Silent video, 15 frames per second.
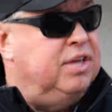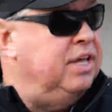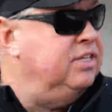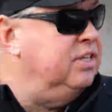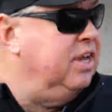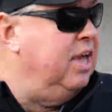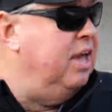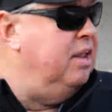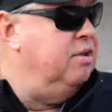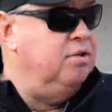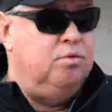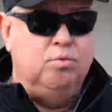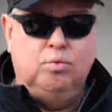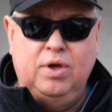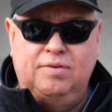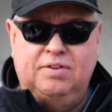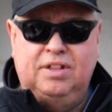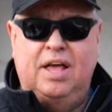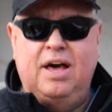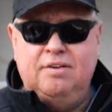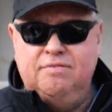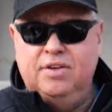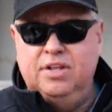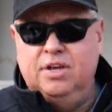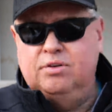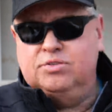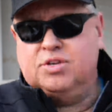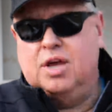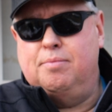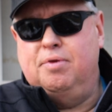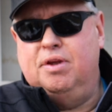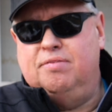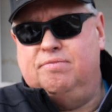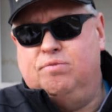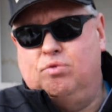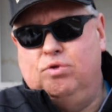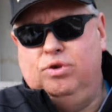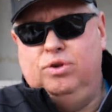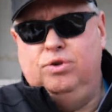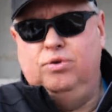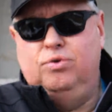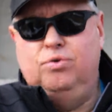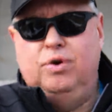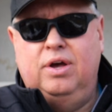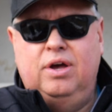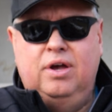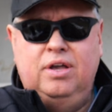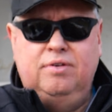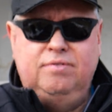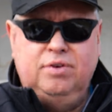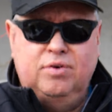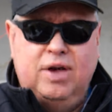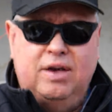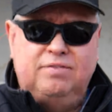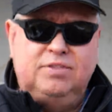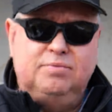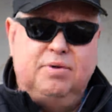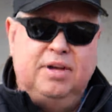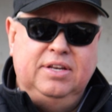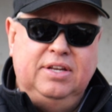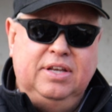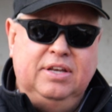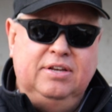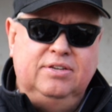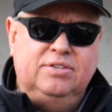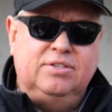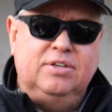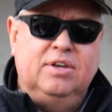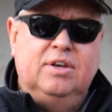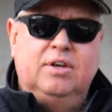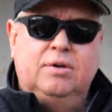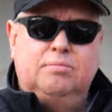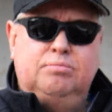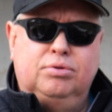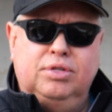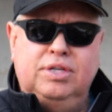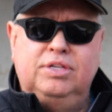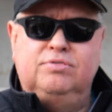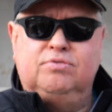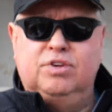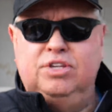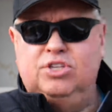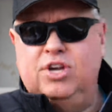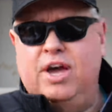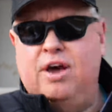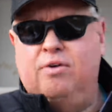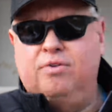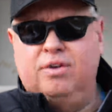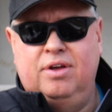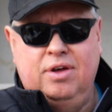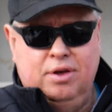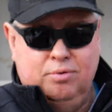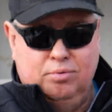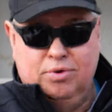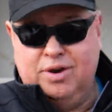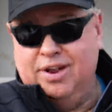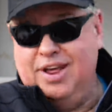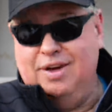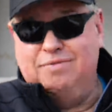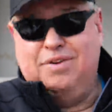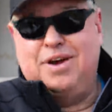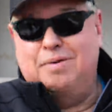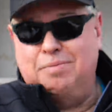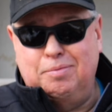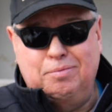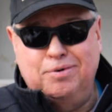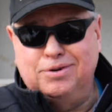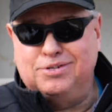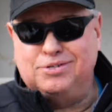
thanks again. We have a lot of videos coming up for you. If you have some ideas, please reach out. We're going to have a couple more